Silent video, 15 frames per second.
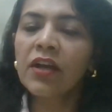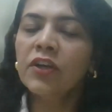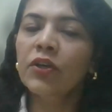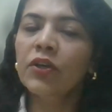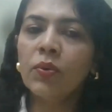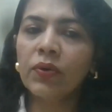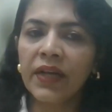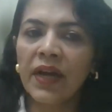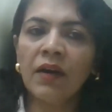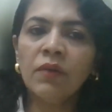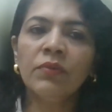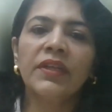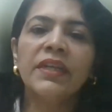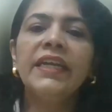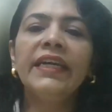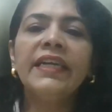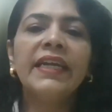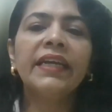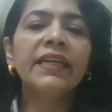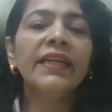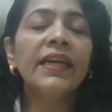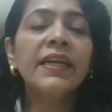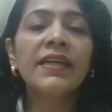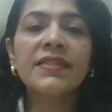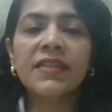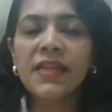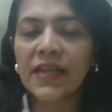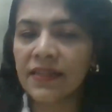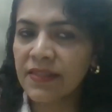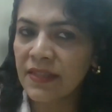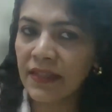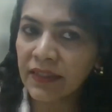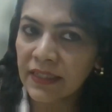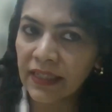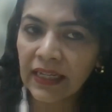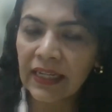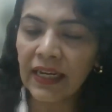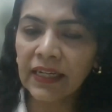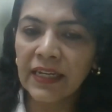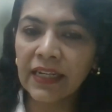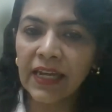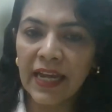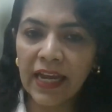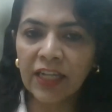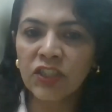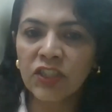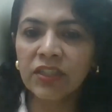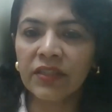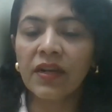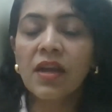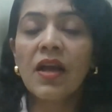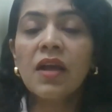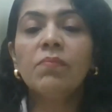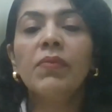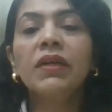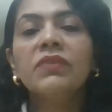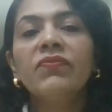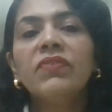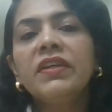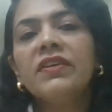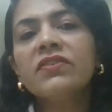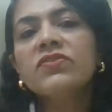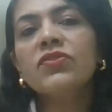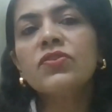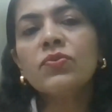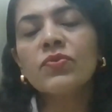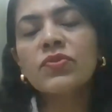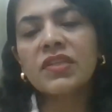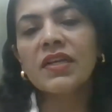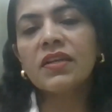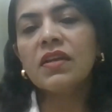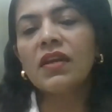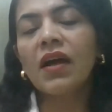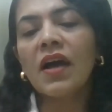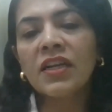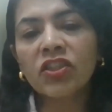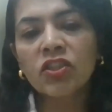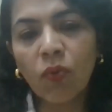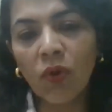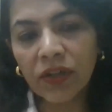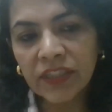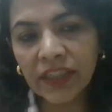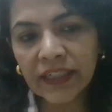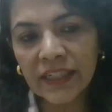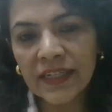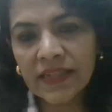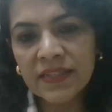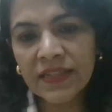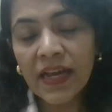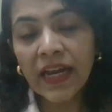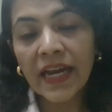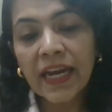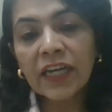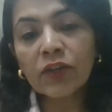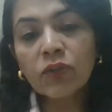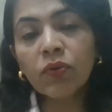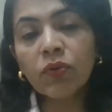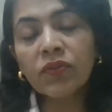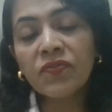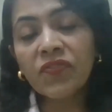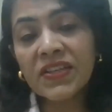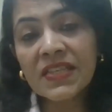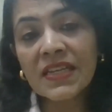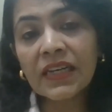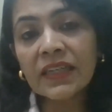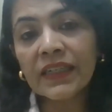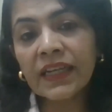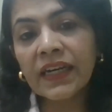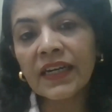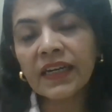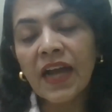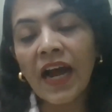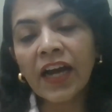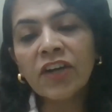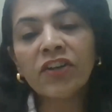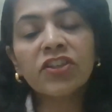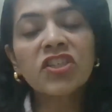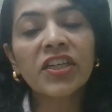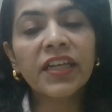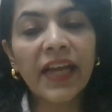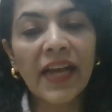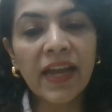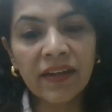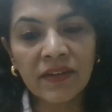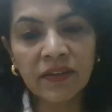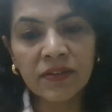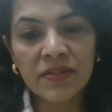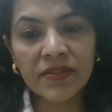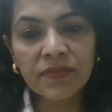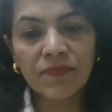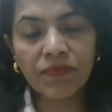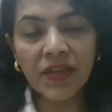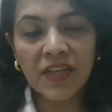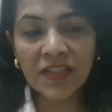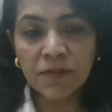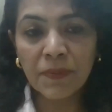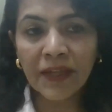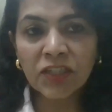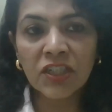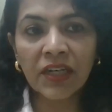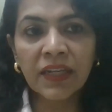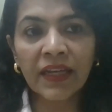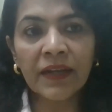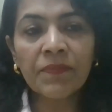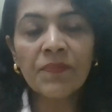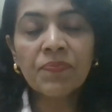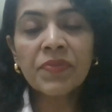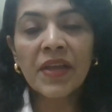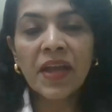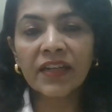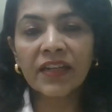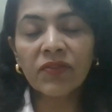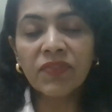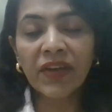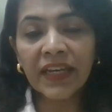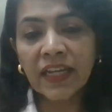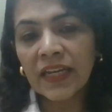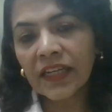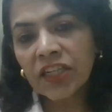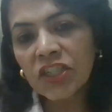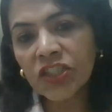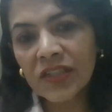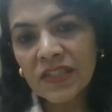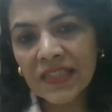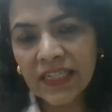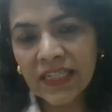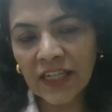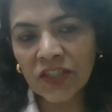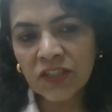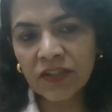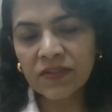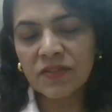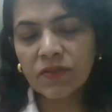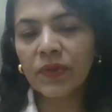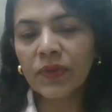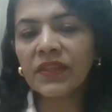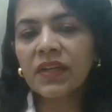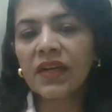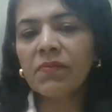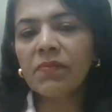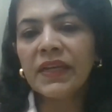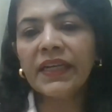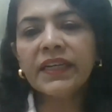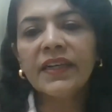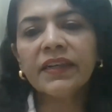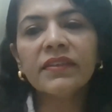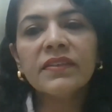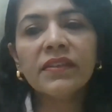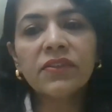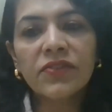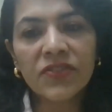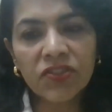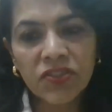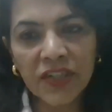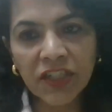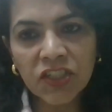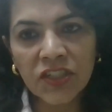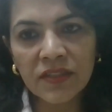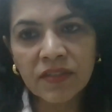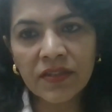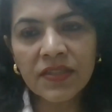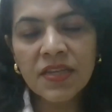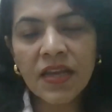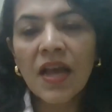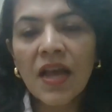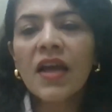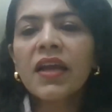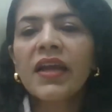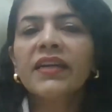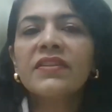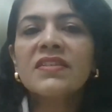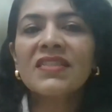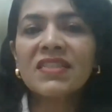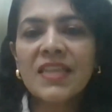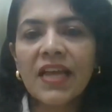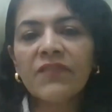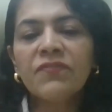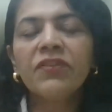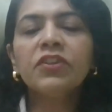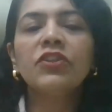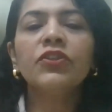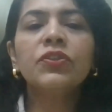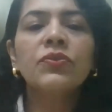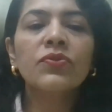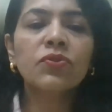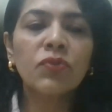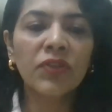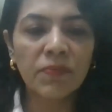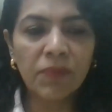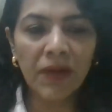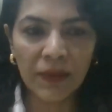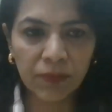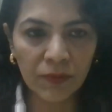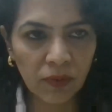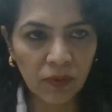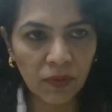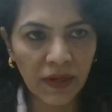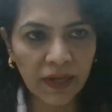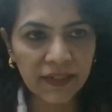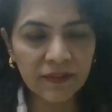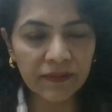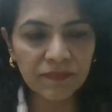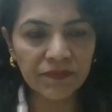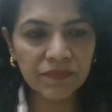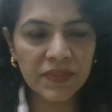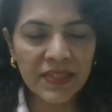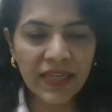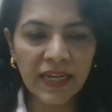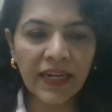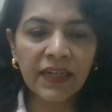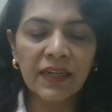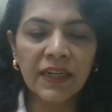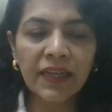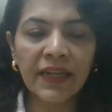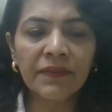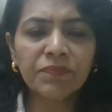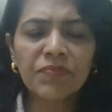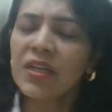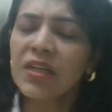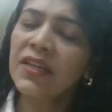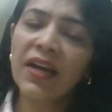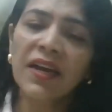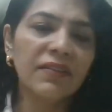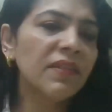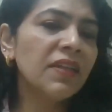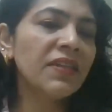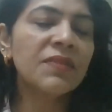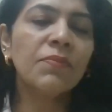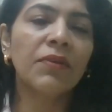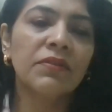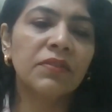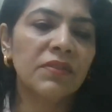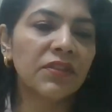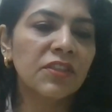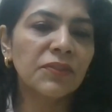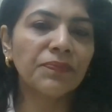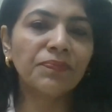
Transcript: No doubt, EDTA is an excellent chelating agent, but when it is used in large quantities, it could facilitate iatrogenic errors, especially in the very initial stages when there are many dentinal restrictions. It is safer to use sodium hypochlorite. Secondly, yeah, that's about it.